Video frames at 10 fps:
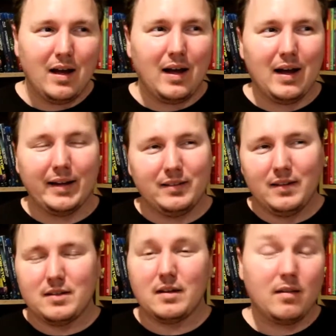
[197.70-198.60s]
I
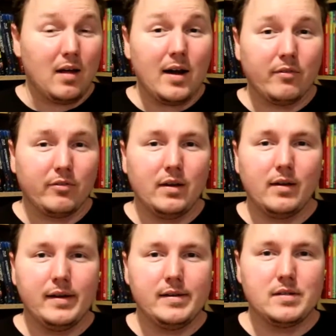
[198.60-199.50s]
think a lot of it
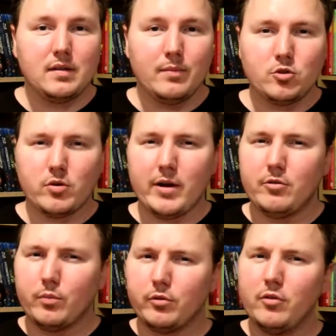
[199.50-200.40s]
is them trying to
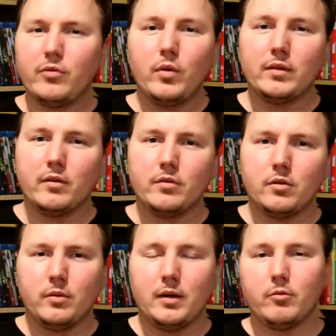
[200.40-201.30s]
improve on what they're
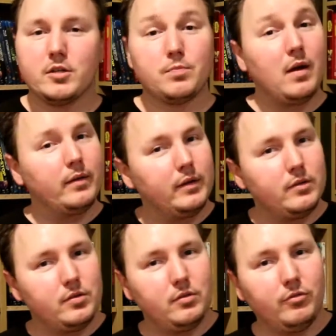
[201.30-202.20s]
doing, responding
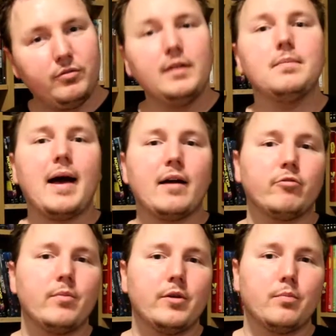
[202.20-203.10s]
to feedback
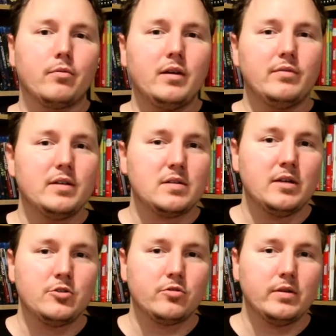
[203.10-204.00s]
from their previous
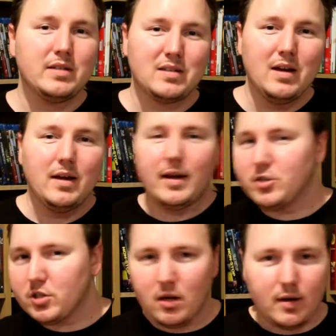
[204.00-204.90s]
entries, and
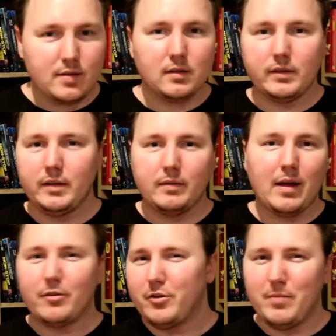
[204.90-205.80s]
just constantly, I
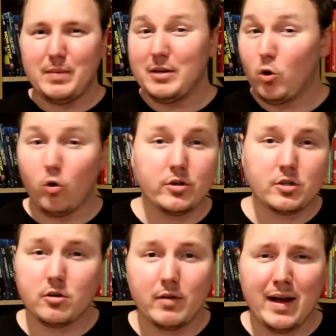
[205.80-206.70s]
don't know, maybe course
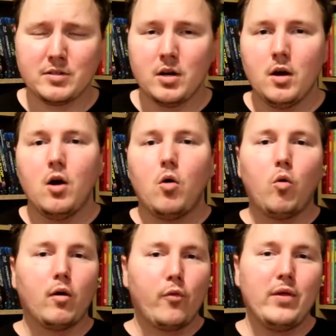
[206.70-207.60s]
correct,
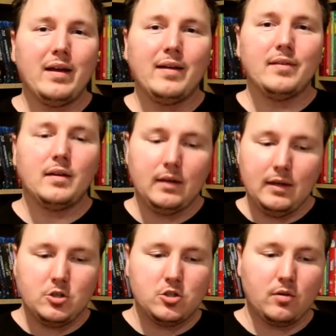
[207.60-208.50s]
or thinking that
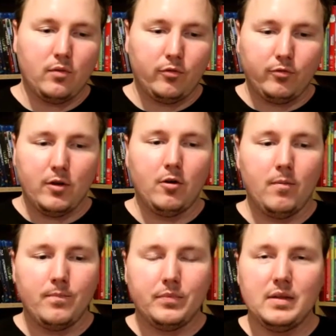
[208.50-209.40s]
each
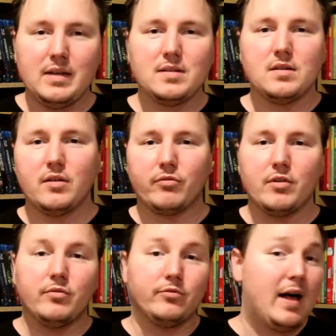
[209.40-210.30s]
film needs a
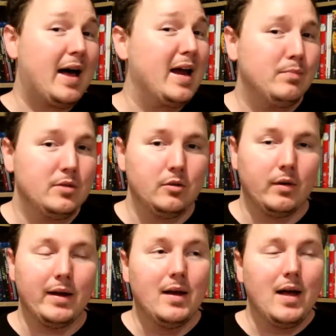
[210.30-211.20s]
different vibe to it.